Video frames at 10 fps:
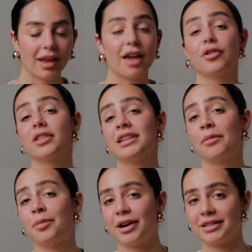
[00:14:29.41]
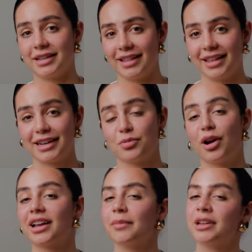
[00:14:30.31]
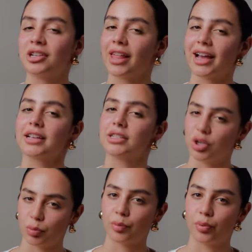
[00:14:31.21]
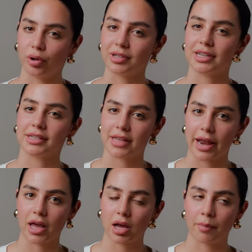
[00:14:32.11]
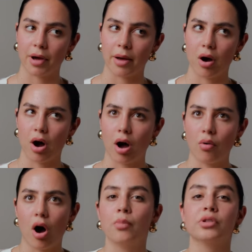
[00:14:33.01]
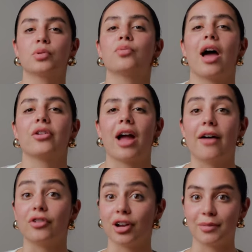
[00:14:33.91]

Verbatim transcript: If you're the type of person that doesn't want to commit to like a super bold aesthetic, but almost would rather have your